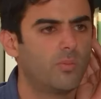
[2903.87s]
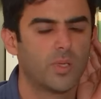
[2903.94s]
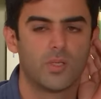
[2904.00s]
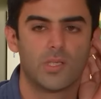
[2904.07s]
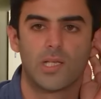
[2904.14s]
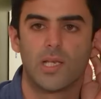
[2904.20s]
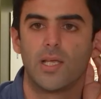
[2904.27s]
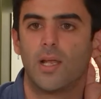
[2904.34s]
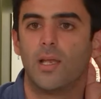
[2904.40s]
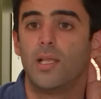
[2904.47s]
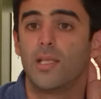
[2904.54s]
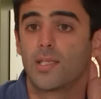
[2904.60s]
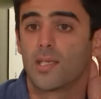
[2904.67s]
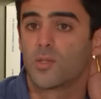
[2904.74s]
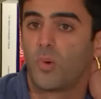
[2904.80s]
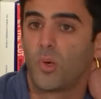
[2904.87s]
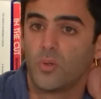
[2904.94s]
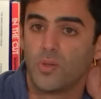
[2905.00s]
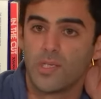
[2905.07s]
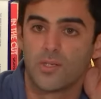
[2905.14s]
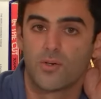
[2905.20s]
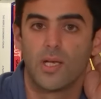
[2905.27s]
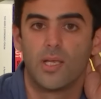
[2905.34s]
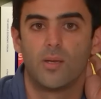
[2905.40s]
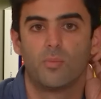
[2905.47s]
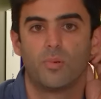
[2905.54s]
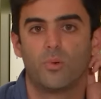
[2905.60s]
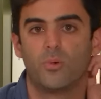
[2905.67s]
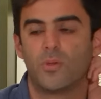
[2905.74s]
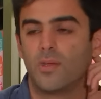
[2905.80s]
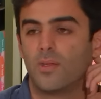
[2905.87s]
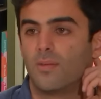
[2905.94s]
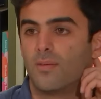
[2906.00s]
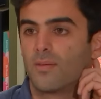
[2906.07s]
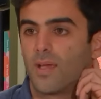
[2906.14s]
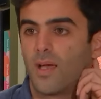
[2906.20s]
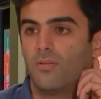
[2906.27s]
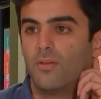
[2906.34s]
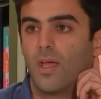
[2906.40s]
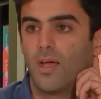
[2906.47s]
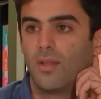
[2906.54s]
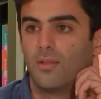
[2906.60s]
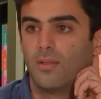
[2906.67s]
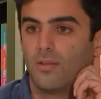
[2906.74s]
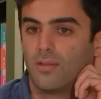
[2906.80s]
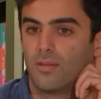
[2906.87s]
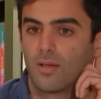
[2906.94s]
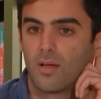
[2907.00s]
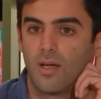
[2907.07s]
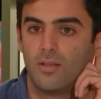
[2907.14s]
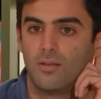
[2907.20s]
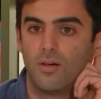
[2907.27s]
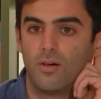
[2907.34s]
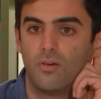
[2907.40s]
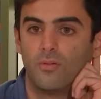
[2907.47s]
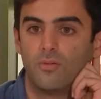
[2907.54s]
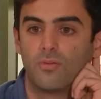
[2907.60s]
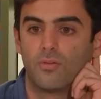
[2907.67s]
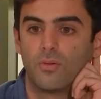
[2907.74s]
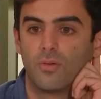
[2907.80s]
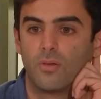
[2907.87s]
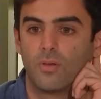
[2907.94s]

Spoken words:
because Liz's point is really important, and the kind of